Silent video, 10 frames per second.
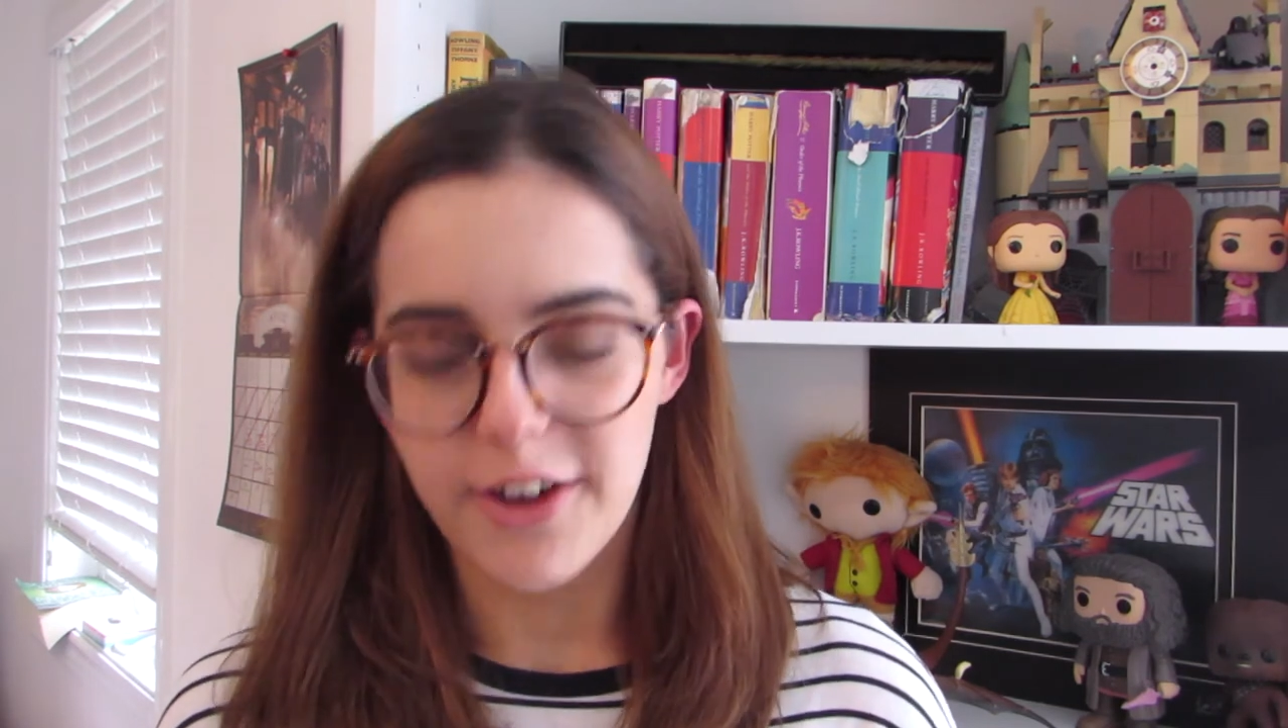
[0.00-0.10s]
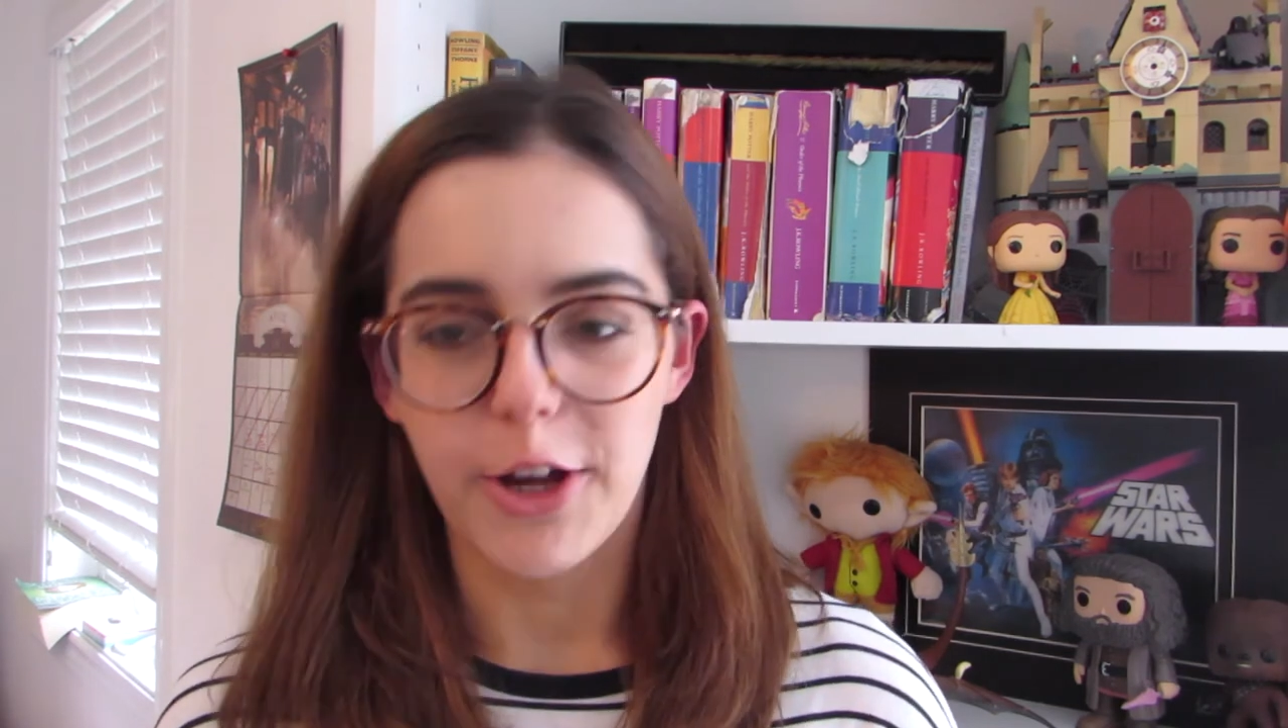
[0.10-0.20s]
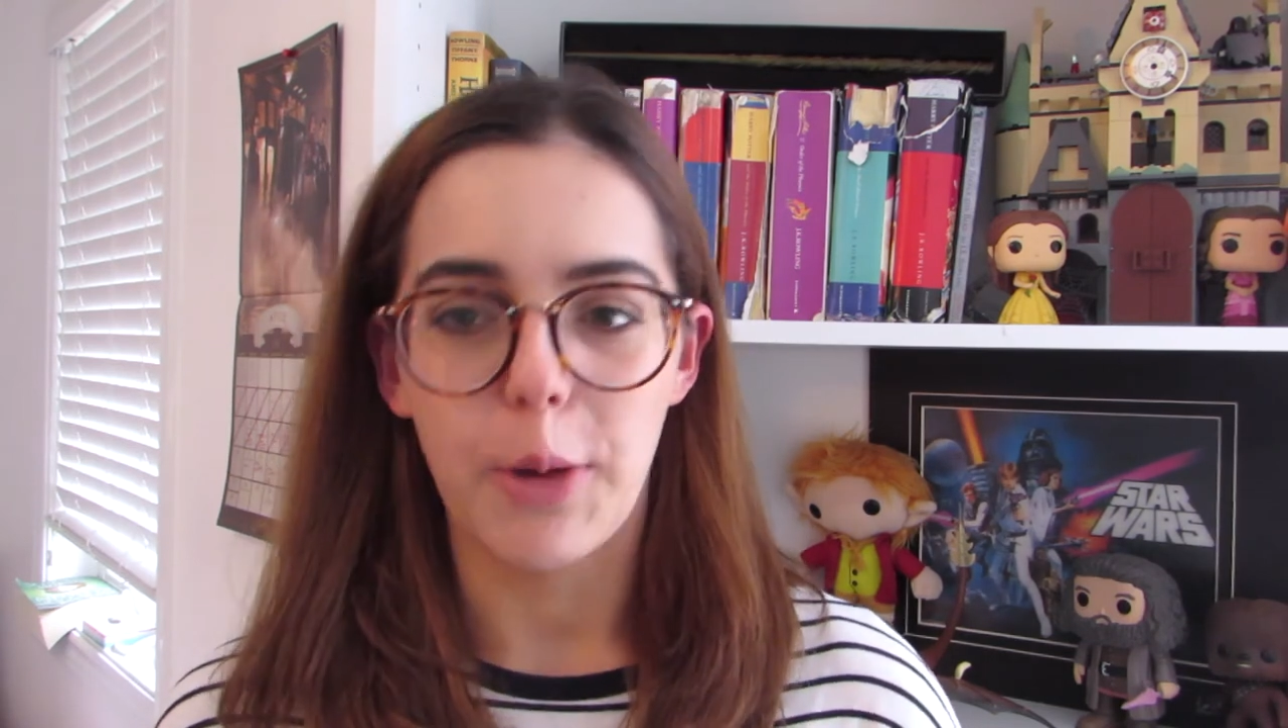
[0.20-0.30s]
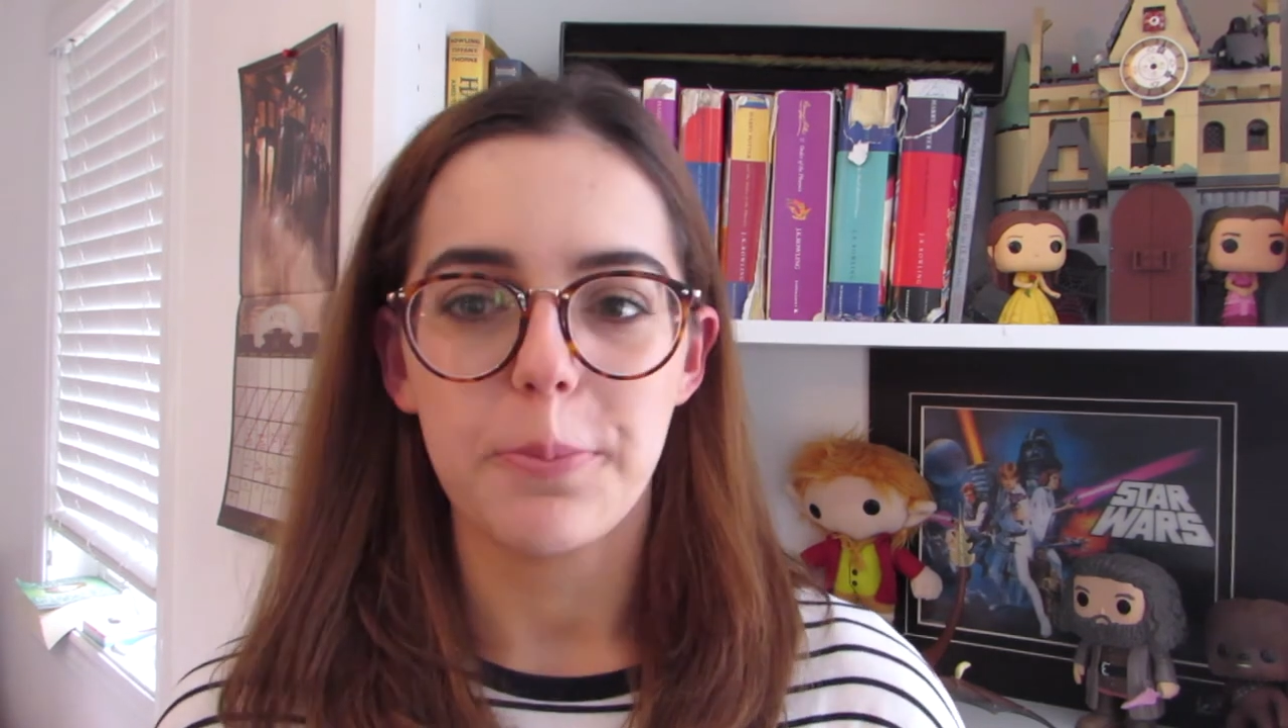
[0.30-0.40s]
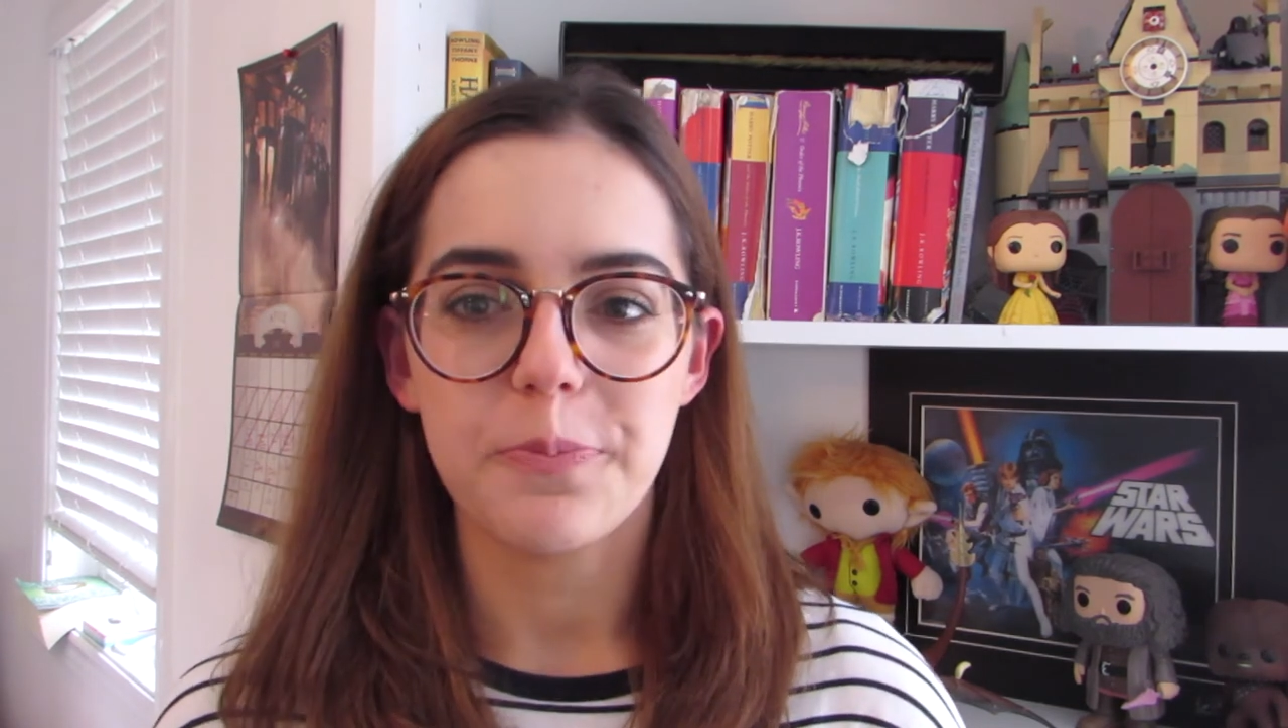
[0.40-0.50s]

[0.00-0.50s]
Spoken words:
Okay,